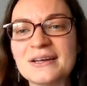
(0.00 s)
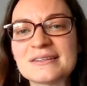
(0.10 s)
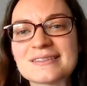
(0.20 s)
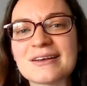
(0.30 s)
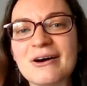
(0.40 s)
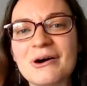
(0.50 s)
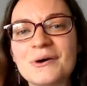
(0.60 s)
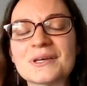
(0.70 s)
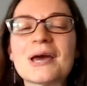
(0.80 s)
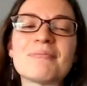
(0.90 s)
So,
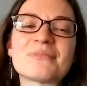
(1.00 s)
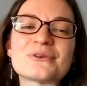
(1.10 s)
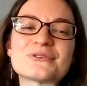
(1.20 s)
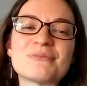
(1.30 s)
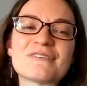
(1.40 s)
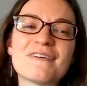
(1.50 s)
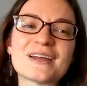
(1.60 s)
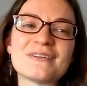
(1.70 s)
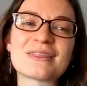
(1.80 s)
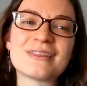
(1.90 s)
yep, those are my
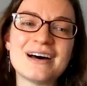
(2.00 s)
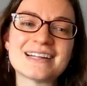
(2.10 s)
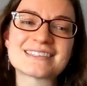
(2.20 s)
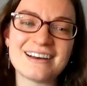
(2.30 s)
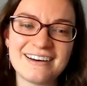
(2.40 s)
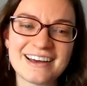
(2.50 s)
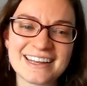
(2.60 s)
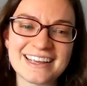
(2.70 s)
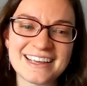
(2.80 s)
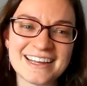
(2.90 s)
final thoughts on
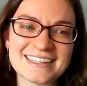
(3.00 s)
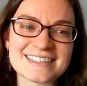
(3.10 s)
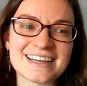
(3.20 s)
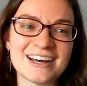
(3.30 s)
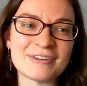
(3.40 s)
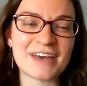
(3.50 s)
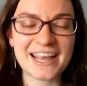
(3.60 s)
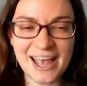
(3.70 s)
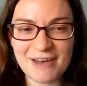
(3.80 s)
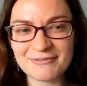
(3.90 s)
it. I
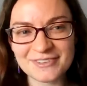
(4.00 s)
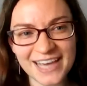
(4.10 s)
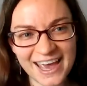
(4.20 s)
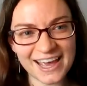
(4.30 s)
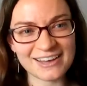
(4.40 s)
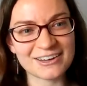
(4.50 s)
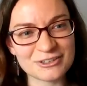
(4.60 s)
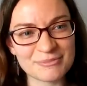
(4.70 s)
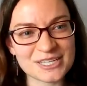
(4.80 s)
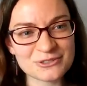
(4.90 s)
am,
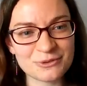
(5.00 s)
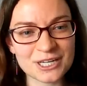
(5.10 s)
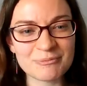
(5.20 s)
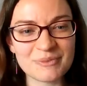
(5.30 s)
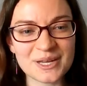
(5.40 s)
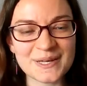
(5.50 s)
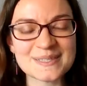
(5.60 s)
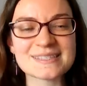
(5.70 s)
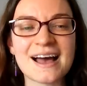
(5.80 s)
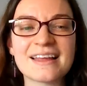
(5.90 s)
under my 20
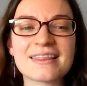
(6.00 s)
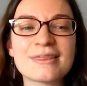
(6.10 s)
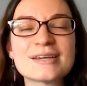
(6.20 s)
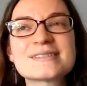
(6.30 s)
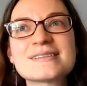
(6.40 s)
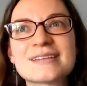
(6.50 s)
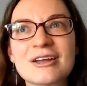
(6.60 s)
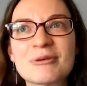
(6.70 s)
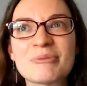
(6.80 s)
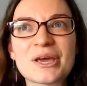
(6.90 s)
minutes. This is going
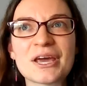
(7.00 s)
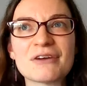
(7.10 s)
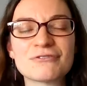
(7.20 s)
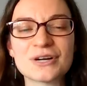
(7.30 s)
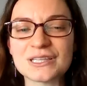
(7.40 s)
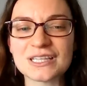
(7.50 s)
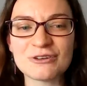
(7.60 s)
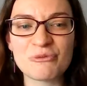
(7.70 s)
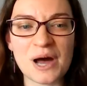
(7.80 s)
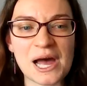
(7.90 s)
to be, for a
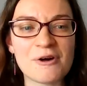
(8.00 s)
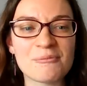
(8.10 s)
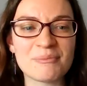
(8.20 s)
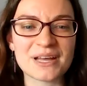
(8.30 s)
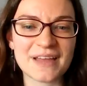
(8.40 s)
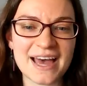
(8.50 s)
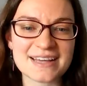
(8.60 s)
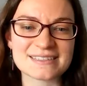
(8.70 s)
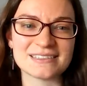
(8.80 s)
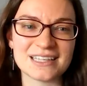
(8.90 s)
little while, my
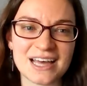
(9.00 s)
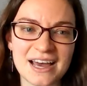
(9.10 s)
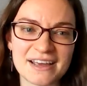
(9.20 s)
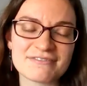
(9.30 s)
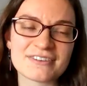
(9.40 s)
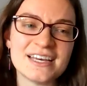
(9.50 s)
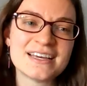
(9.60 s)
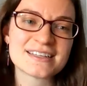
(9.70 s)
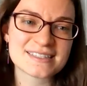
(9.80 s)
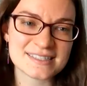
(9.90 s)
last live
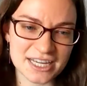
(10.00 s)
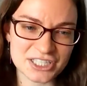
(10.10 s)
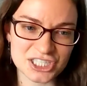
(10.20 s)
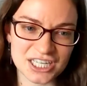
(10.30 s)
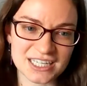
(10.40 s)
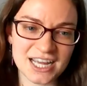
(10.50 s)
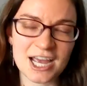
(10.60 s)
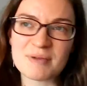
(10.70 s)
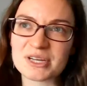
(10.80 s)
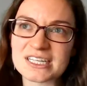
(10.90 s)
session. I
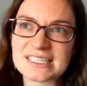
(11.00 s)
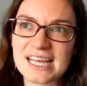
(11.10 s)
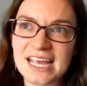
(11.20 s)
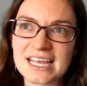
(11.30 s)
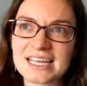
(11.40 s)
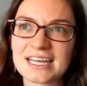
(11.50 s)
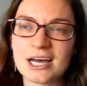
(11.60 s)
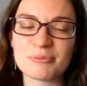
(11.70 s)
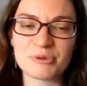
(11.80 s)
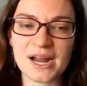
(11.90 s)
am going to take
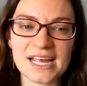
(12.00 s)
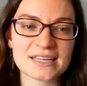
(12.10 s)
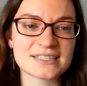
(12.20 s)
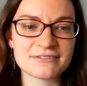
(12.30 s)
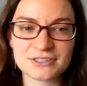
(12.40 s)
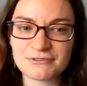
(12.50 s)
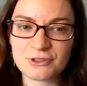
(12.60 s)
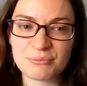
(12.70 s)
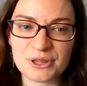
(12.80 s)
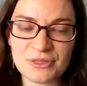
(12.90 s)
a break, definitely for
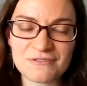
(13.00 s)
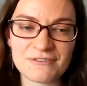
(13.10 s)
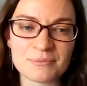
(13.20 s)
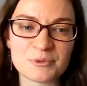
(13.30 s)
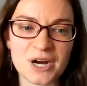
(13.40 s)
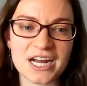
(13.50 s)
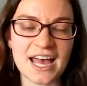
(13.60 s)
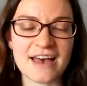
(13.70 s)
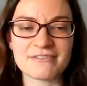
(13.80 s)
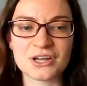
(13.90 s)
the month of February. I
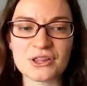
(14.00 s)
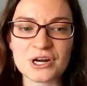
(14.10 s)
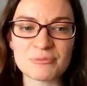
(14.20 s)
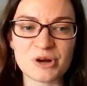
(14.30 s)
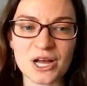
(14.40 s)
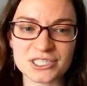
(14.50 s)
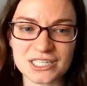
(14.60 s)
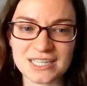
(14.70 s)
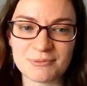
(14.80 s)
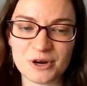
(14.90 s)
have another
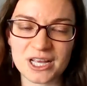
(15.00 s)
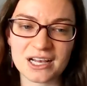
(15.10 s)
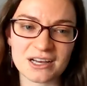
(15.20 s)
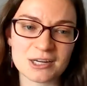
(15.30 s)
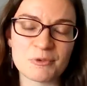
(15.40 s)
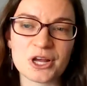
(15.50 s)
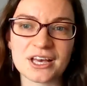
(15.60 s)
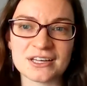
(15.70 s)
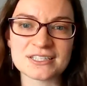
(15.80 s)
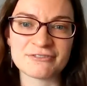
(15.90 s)
project I'm working on. I'm
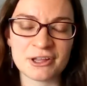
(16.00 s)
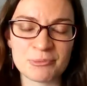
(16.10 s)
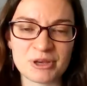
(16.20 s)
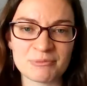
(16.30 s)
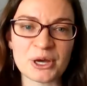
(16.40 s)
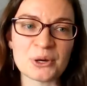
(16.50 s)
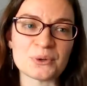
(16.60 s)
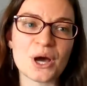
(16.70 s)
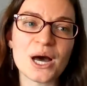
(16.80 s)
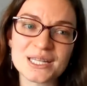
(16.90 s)
working on developing my
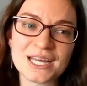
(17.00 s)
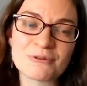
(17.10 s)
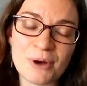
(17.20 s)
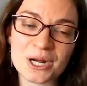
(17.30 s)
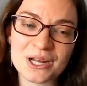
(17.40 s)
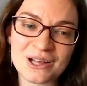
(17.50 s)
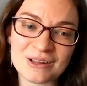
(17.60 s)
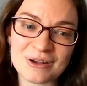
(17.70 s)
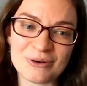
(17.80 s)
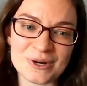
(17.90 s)
own online
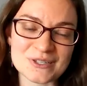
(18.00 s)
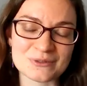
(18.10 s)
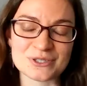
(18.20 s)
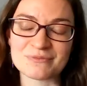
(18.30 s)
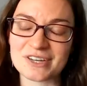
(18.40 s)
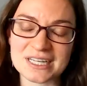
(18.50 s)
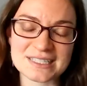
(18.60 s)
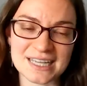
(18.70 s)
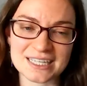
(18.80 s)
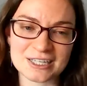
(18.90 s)
watercolor course, which I'm very
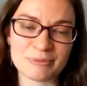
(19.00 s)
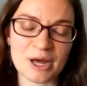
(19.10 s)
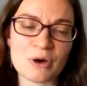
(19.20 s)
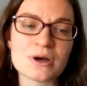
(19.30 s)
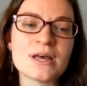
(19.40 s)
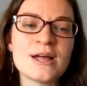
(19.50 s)
excited about.